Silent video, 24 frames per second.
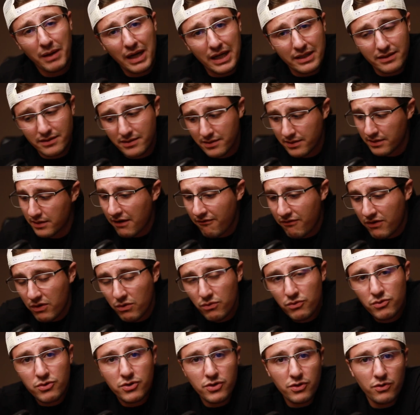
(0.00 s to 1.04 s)
but if
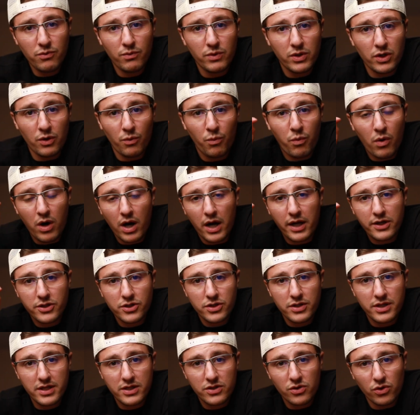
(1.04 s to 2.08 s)
you do wanna
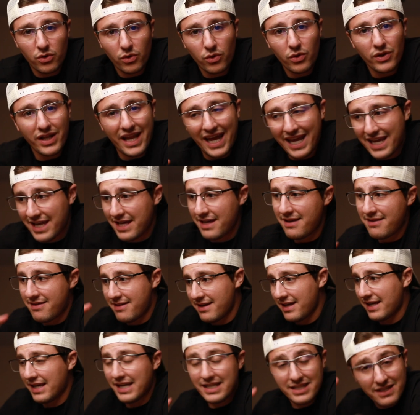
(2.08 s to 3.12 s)
watch this whole Nike
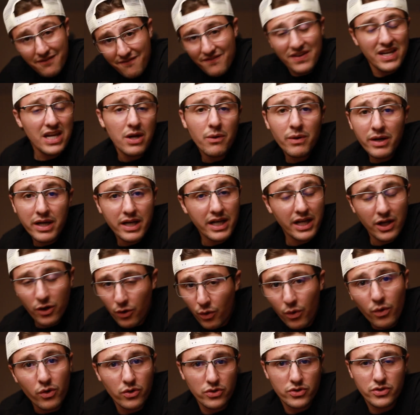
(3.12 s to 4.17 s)
thing, it's a video editing
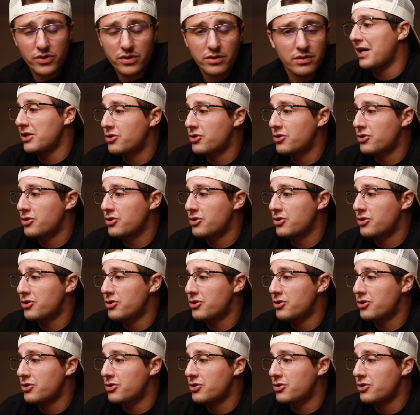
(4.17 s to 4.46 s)
course.